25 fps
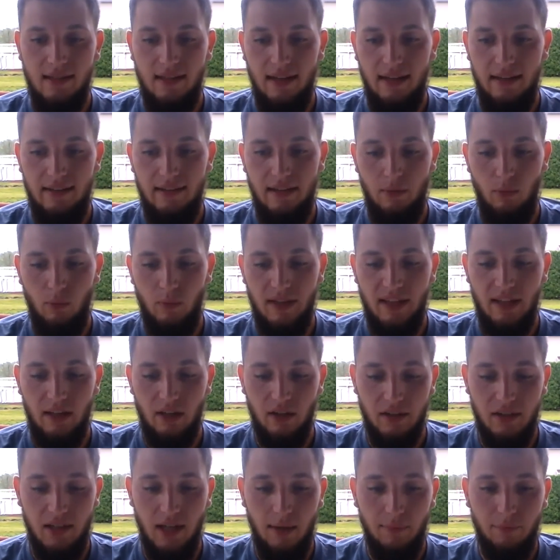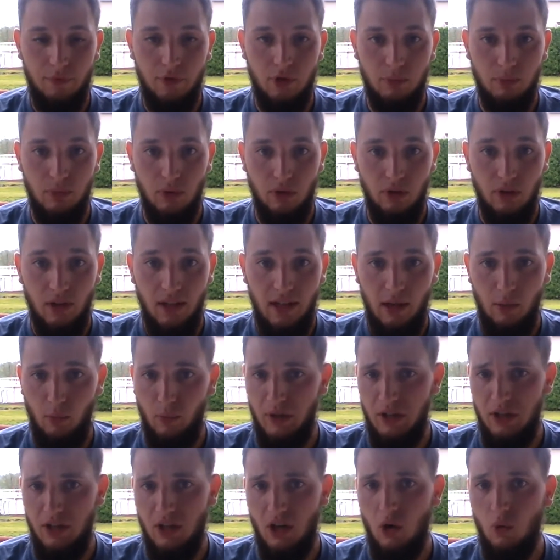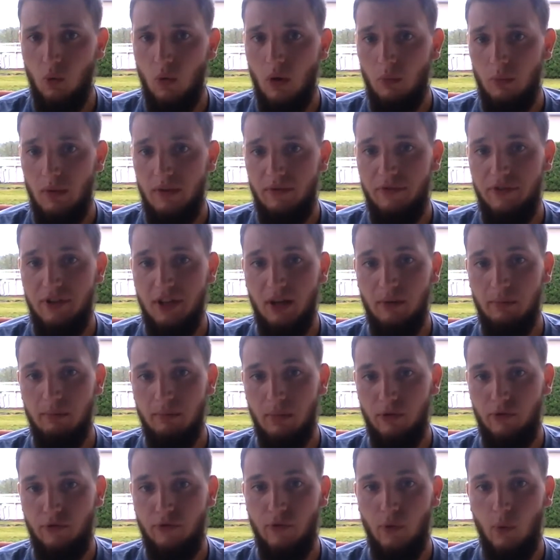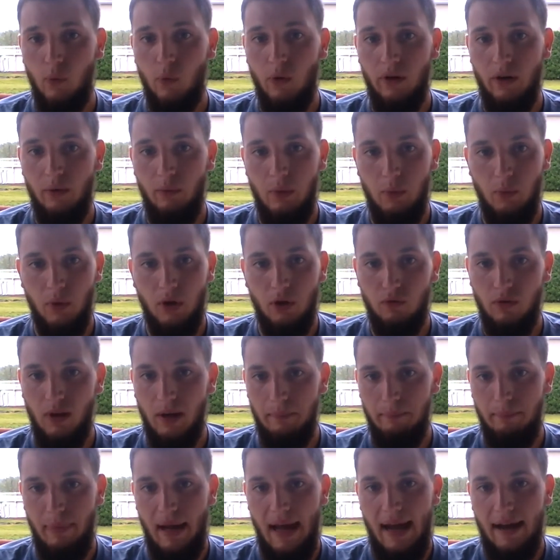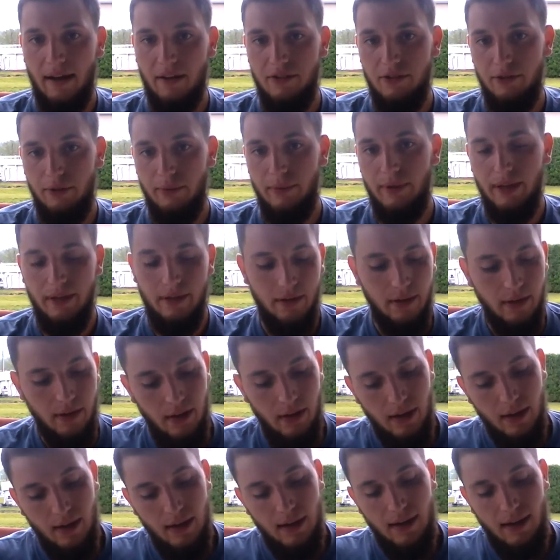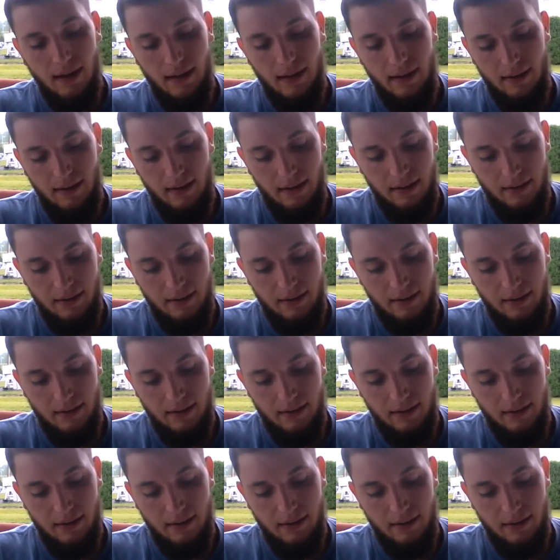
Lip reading: and then we get uncomfortable and we know what we've done before and we want to run back to it.